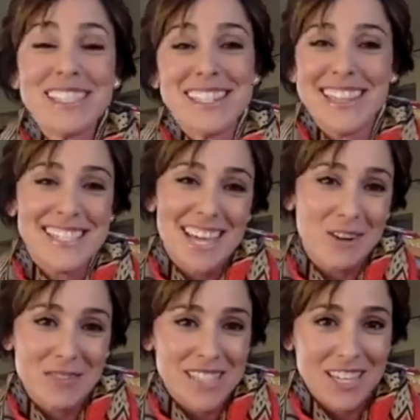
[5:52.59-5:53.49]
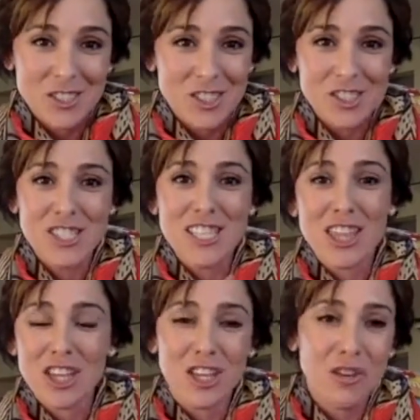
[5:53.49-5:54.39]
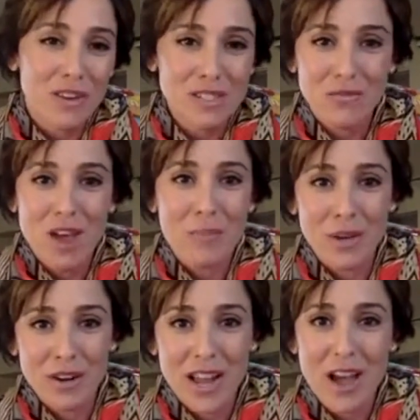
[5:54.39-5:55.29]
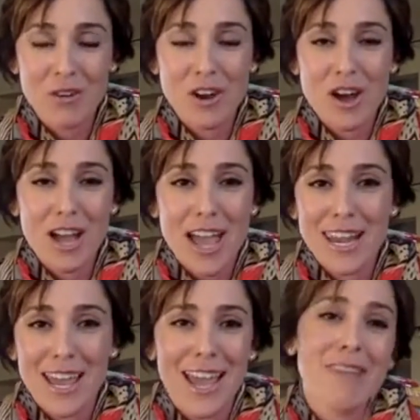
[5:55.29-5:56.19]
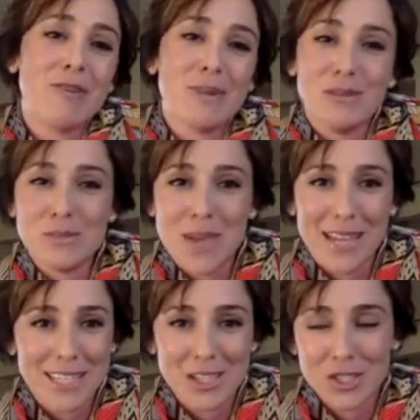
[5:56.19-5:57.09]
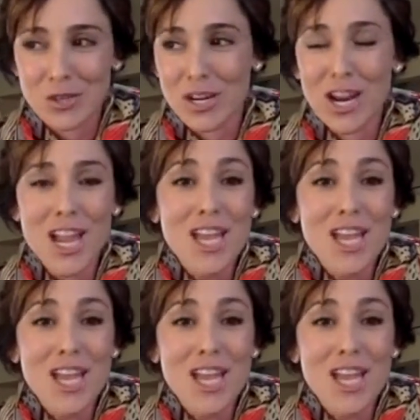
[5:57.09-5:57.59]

the center of attention. She's like the cutest floppy-eared hound dog, and like everybody was paying attention to her.